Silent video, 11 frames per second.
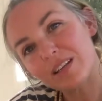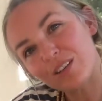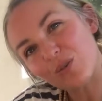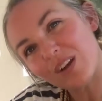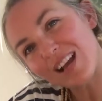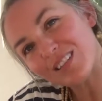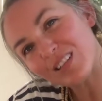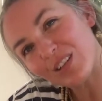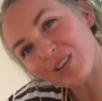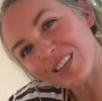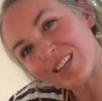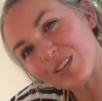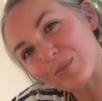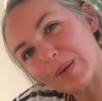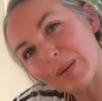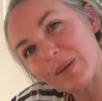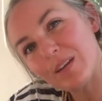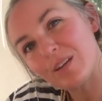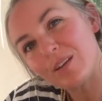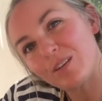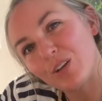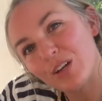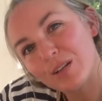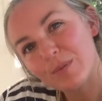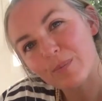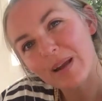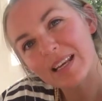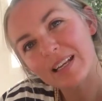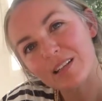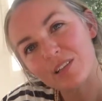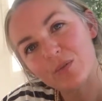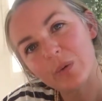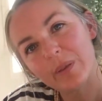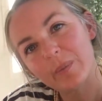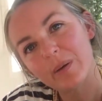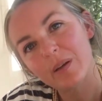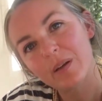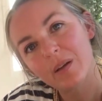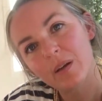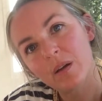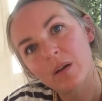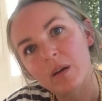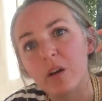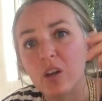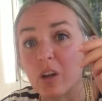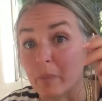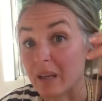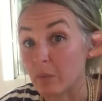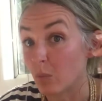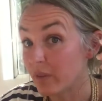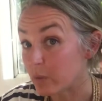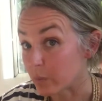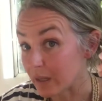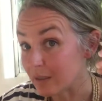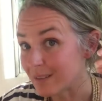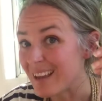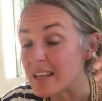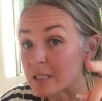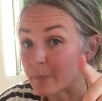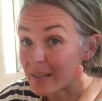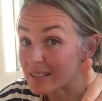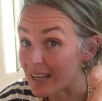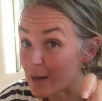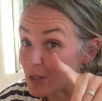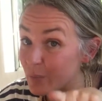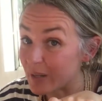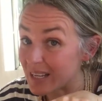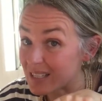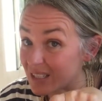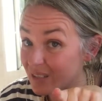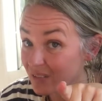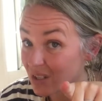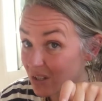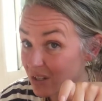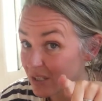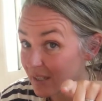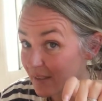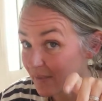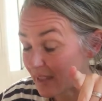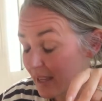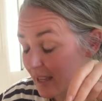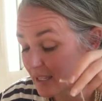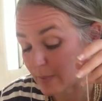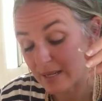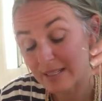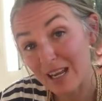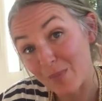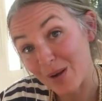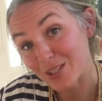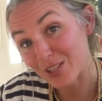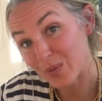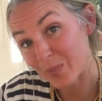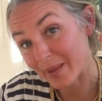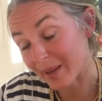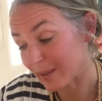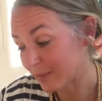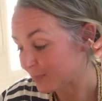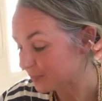in your house that you think is maybe you could make a necklace for them? You could make more than one. It depends on how much pasta you've got. It depends on how much is spare.